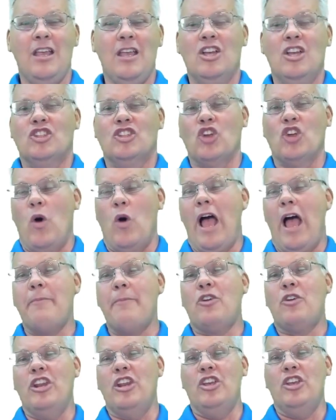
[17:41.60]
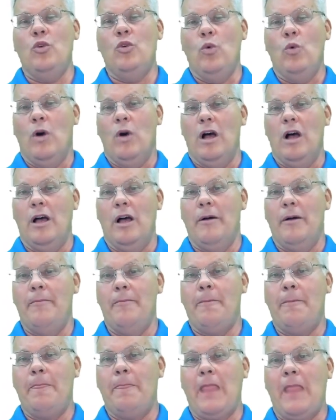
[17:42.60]
So I'm going
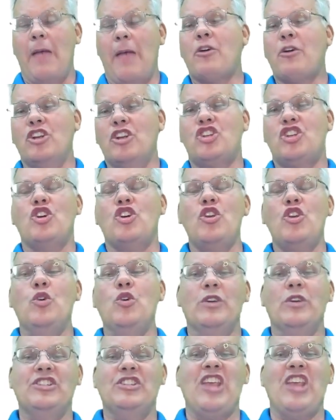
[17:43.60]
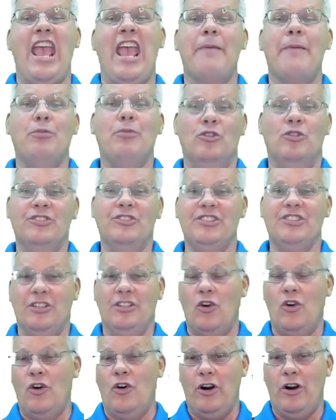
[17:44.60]
to show you examples
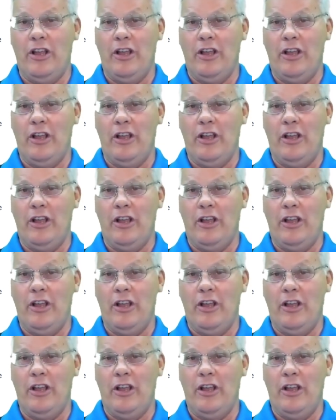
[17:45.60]
or